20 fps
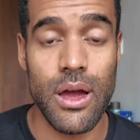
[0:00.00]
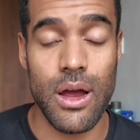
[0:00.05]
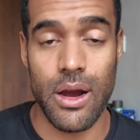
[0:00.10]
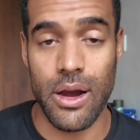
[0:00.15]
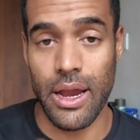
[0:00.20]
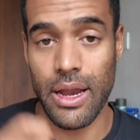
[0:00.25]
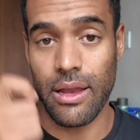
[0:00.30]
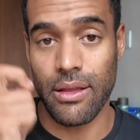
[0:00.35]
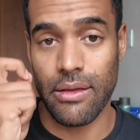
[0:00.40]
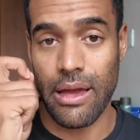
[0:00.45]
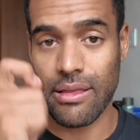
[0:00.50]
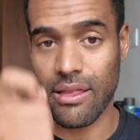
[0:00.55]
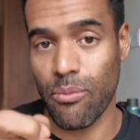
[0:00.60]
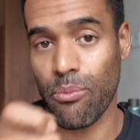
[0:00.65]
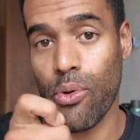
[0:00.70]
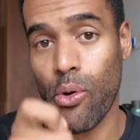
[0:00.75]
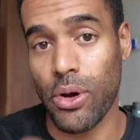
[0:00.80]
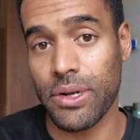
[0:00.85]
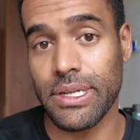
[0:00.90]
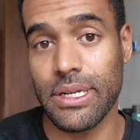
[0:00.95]
All right, so that's
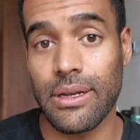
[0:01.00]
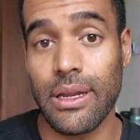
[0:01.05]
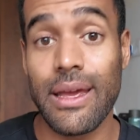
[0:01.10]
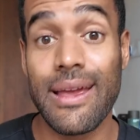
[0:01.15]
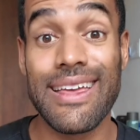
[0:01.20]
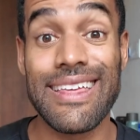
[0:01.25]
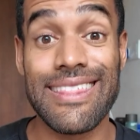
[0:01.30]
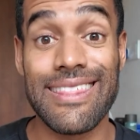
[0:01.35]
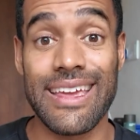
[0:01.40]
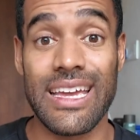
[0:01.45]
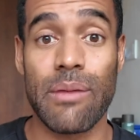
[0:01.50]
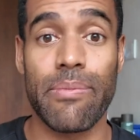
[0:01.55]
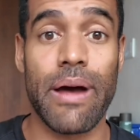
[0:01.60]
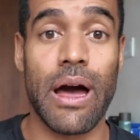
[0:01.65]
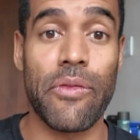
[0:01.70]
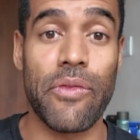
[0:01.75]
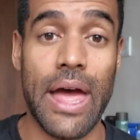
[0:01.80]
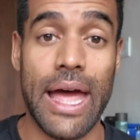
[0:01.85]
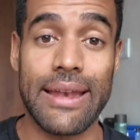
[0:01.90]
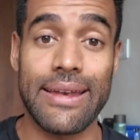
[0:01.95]
important. Think
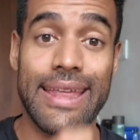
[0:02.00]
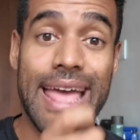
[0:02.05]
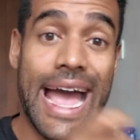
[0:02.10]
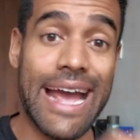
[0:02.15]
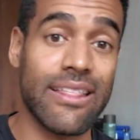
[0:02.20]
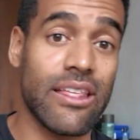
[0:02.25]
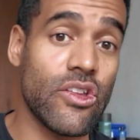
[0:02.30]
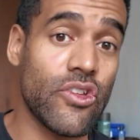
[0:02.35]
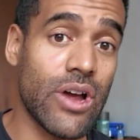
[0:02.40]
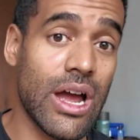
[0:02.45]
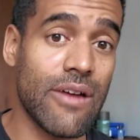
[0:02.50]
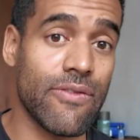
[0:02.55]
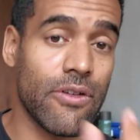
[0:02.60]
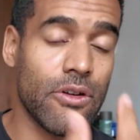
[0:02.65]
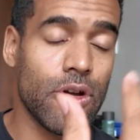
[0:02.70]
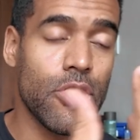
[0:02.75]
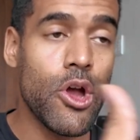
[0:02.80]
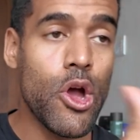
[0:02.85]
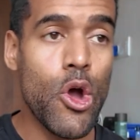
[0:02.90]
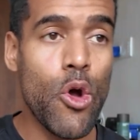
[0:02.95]
about that taxi
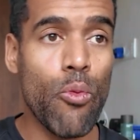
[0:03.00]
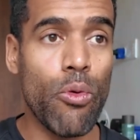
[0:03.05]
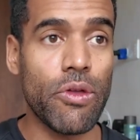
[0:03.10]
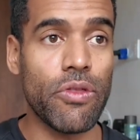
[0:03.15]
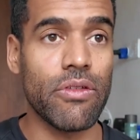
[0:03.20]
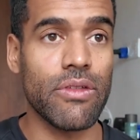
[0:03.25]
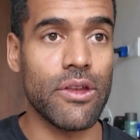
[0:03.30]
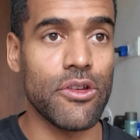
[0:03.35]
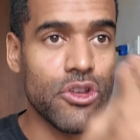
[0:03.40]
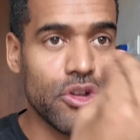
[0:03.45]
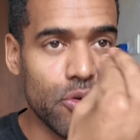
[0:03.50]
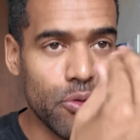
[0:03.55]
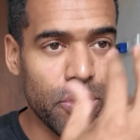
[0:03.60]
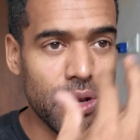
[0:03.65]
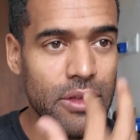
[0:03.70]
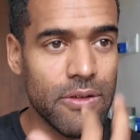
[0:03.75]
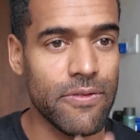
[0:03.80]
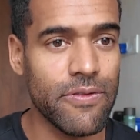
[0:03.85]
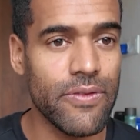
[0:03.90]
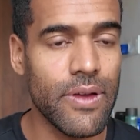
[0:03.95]
driver with his
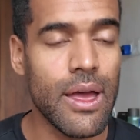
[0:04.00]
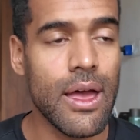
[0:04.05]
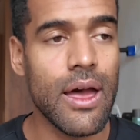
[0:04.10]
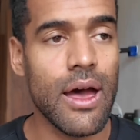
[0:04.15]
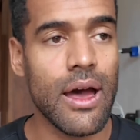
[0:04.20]
intuitive,